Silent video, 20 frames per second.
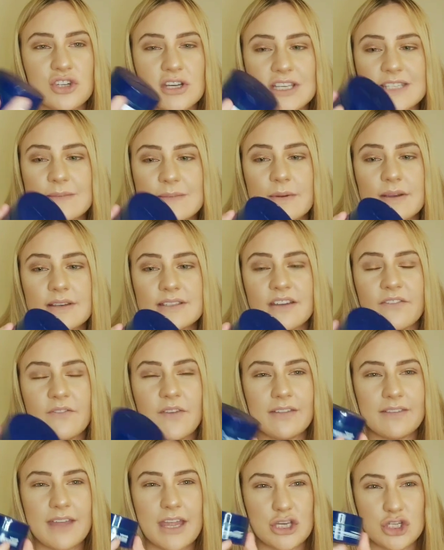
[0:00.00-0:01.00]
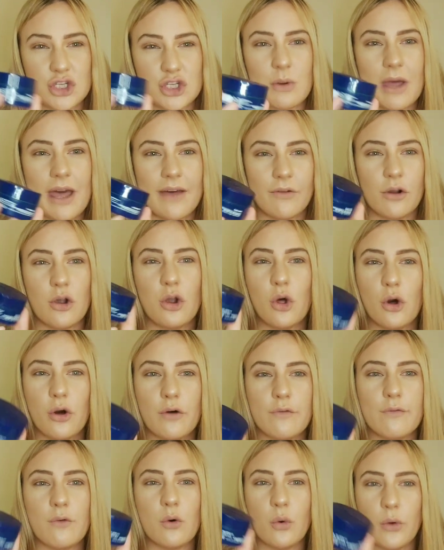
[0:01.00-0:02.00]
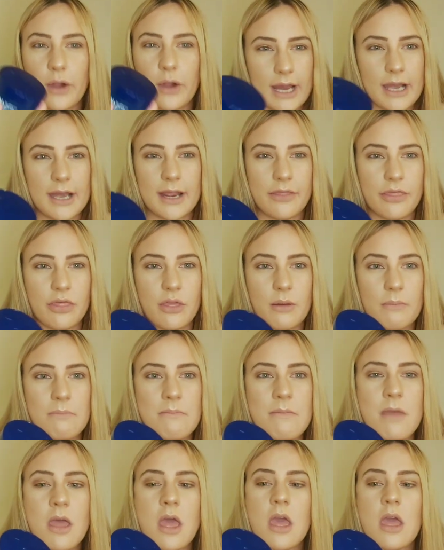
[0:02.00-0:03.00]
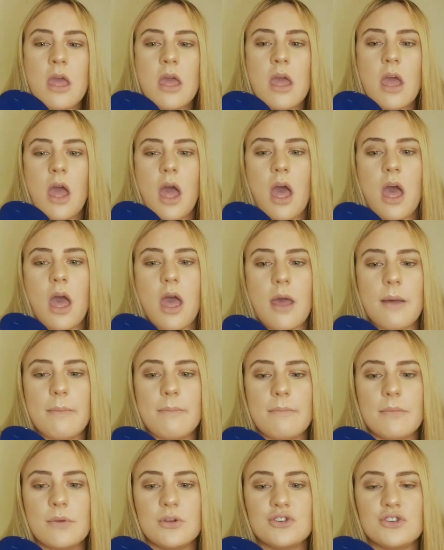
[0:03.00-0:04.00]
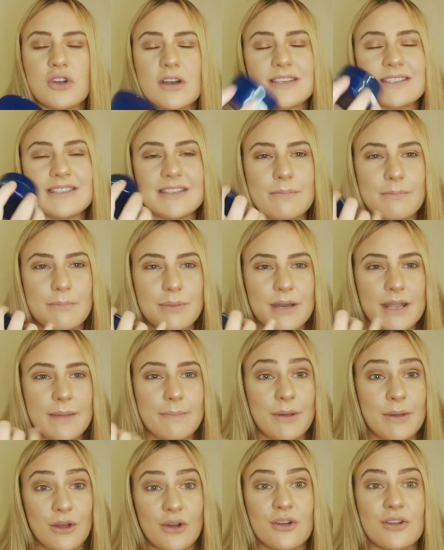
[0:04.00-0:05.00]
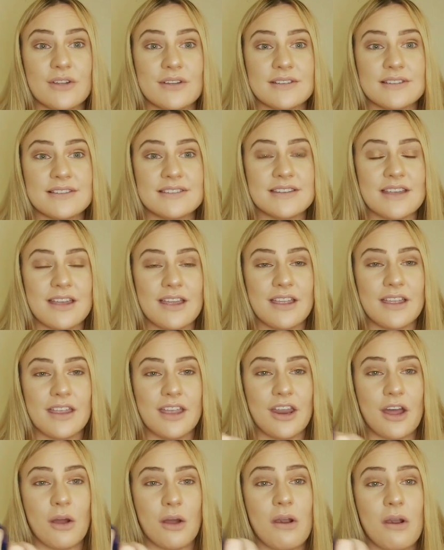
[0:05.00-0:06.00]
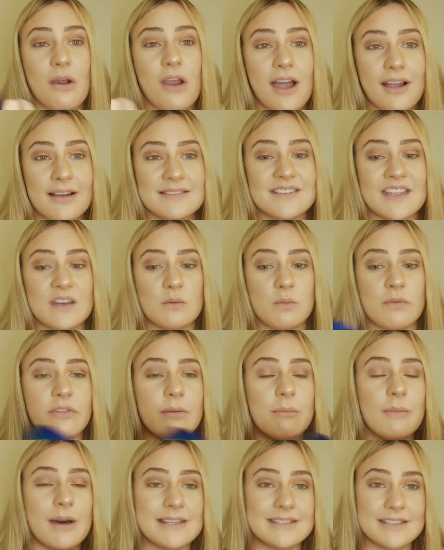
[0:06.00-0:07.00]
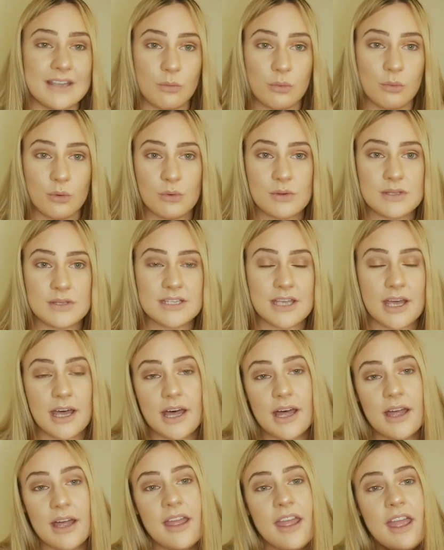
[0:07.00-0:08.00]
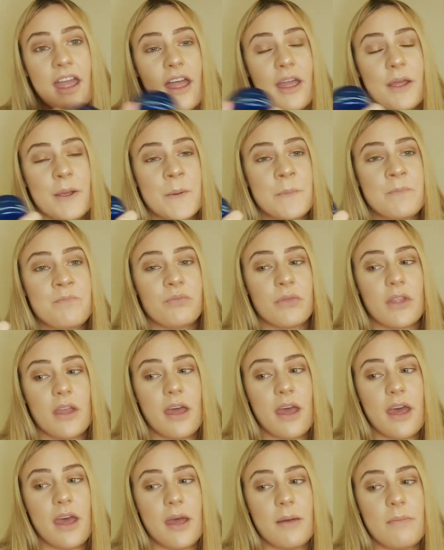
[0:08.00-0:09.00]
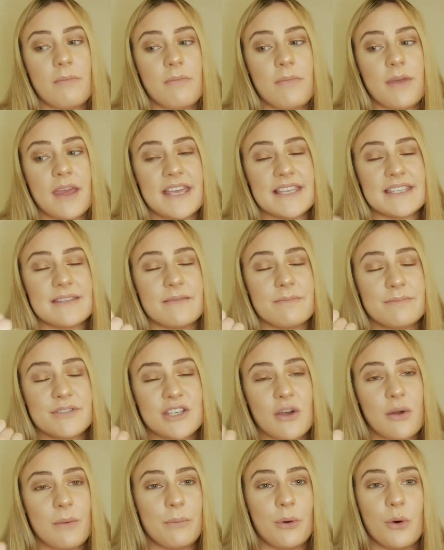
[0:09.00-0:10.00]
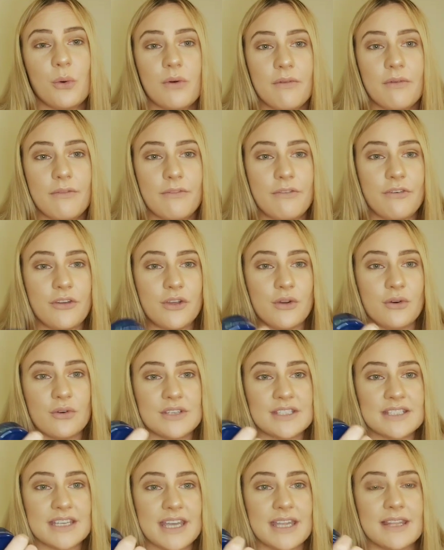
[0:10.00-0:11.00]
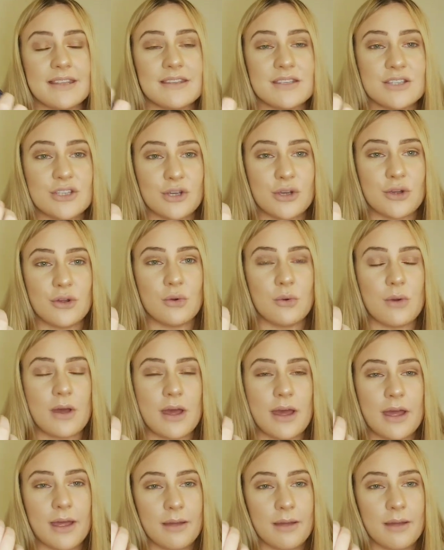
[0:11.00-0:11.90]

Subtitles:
just because I think they do have a lot of oil in them, just simply because, you know, like I said with the micellar water, it's so important for your skin to